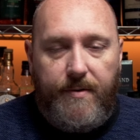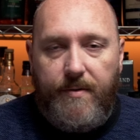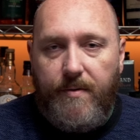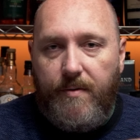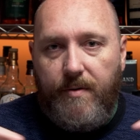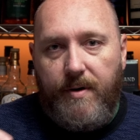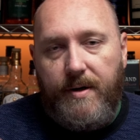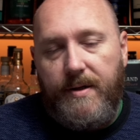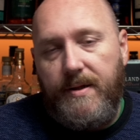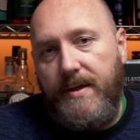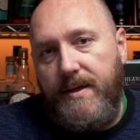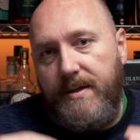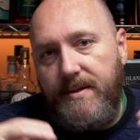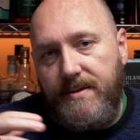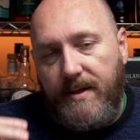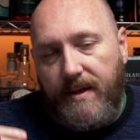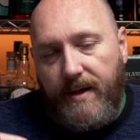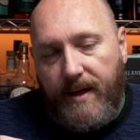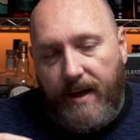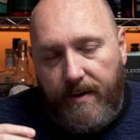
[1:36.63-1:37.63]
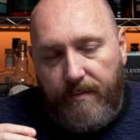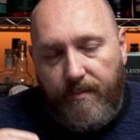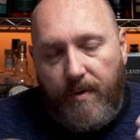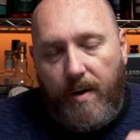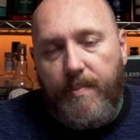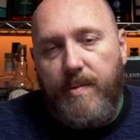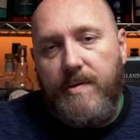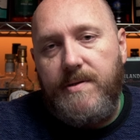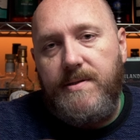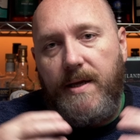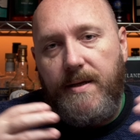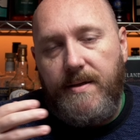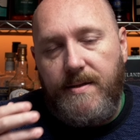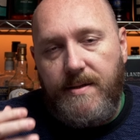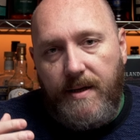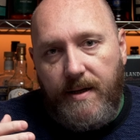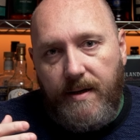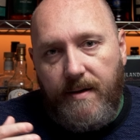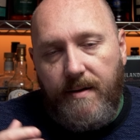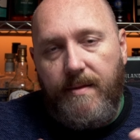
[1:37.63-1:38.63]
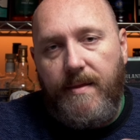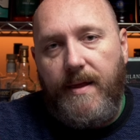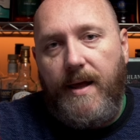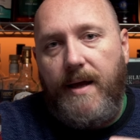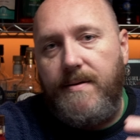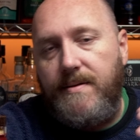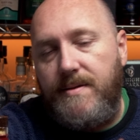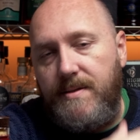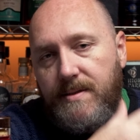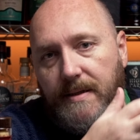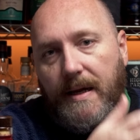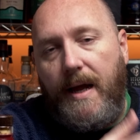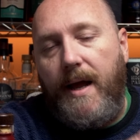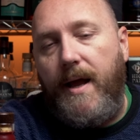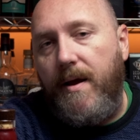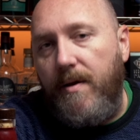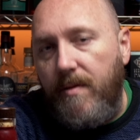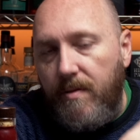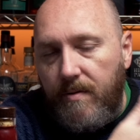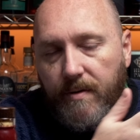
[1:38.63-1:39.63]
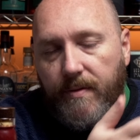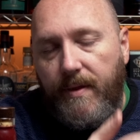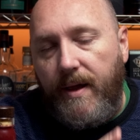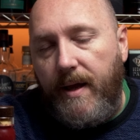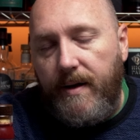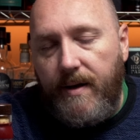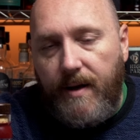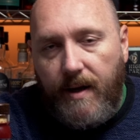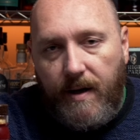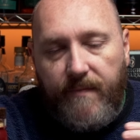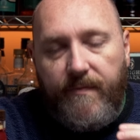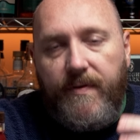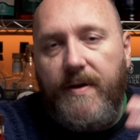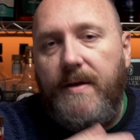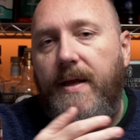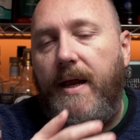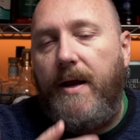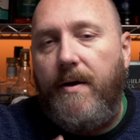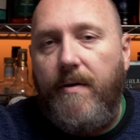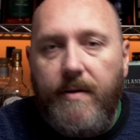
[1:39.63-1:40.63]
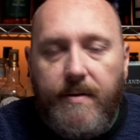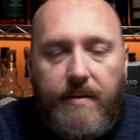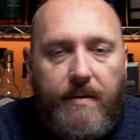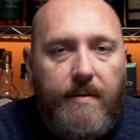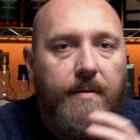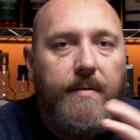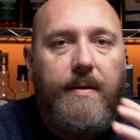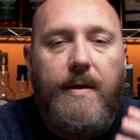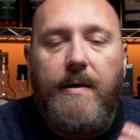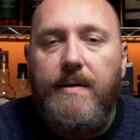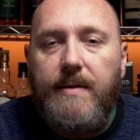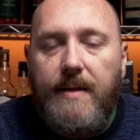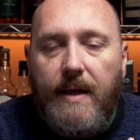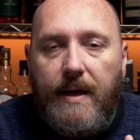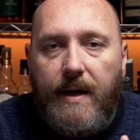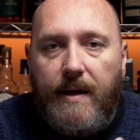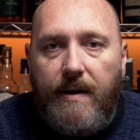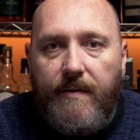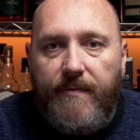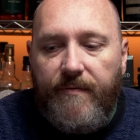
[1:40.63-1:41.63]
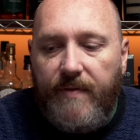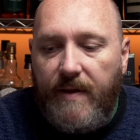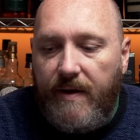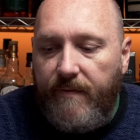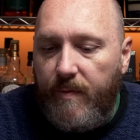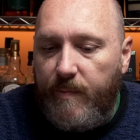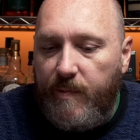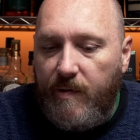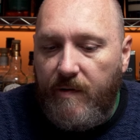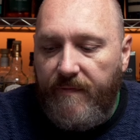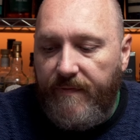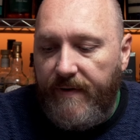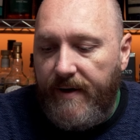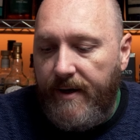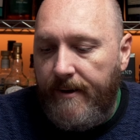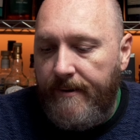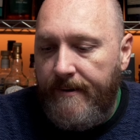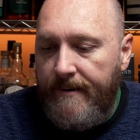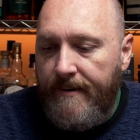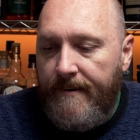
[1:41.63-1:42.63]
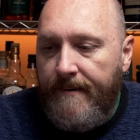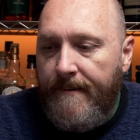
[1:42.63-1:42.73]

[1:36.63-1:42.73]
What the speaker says: or at least, again, representing that style or that kind of character and that kind of flavor profile.